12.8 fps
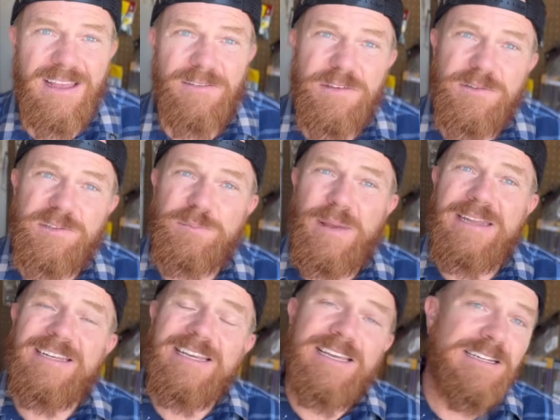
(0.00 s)
If you
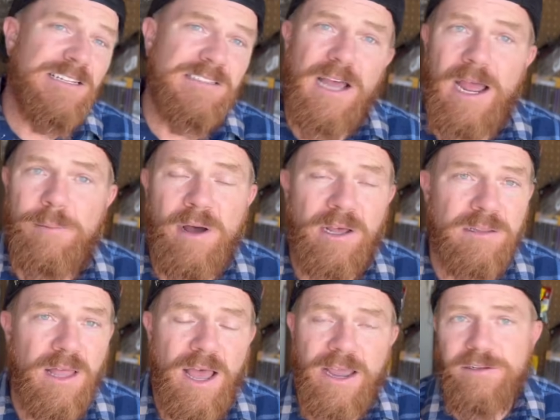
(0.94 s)
spend any time
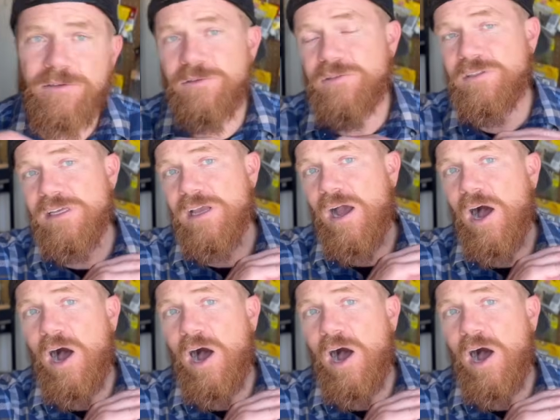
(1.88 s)
online, you'll see